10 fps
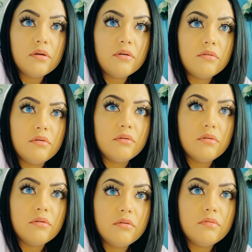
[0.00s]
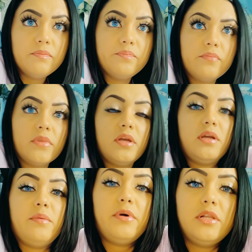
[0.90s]
Oh, no, no, no.
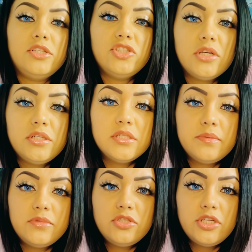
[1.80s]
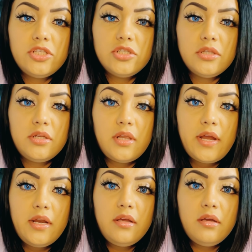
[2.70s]
I apologize. I'm changing the
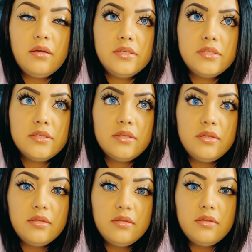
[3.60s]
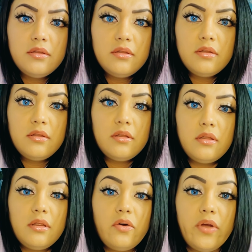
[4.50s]
lighting because.
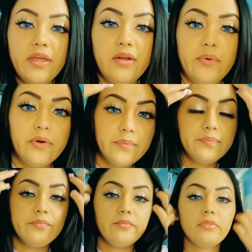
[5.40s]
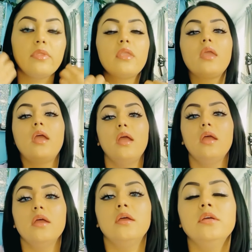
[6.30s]
Okay, there we go.
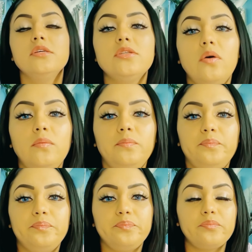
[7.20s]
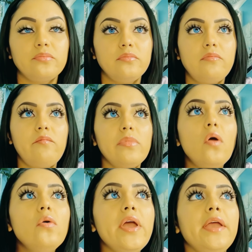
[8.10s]
So,
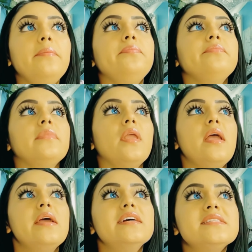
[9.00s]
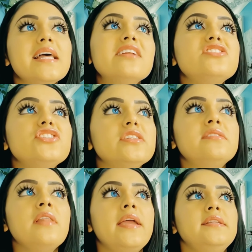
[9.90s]
okay. It's not
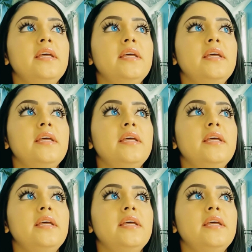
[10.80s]
just like